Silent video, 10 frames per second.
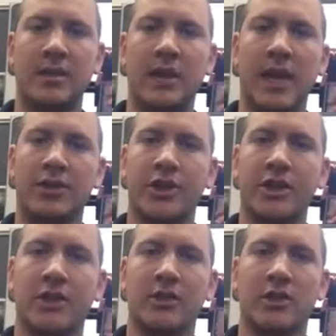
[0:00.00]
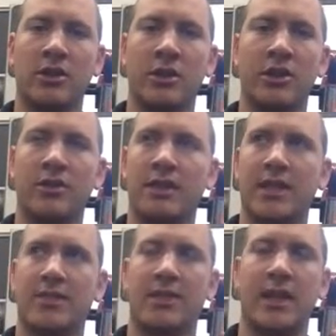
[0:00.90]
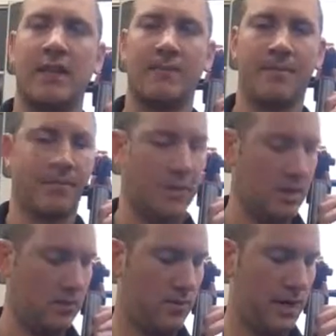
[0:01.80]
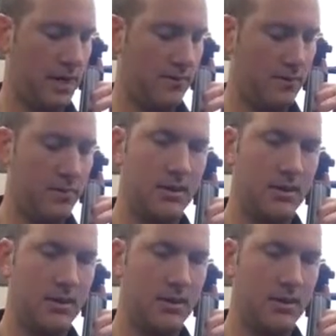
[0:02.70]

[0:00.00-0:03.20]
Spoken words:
And we actually did learn the notes yesterday. Ready?